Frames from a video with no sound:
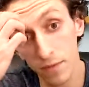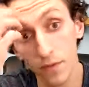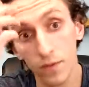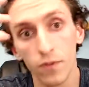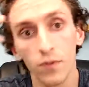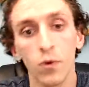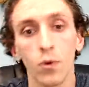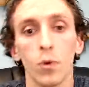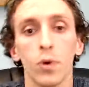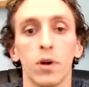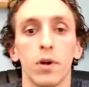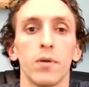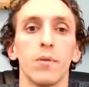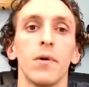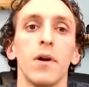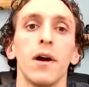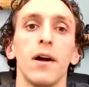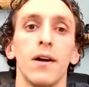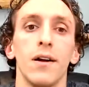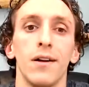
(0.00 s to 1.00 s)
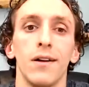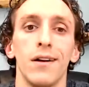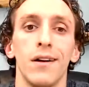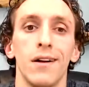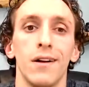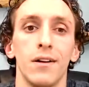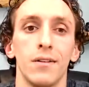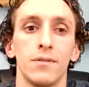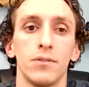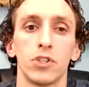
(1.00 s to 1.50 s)
for
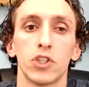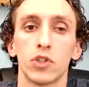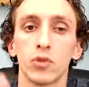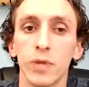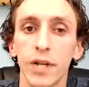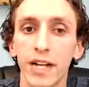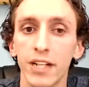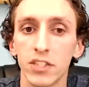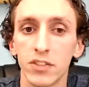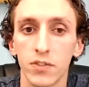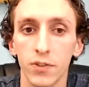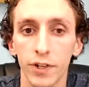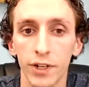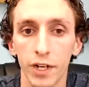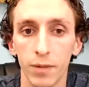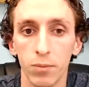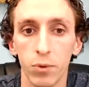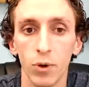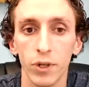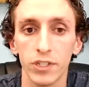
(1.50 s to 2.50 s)
transferring your points, you're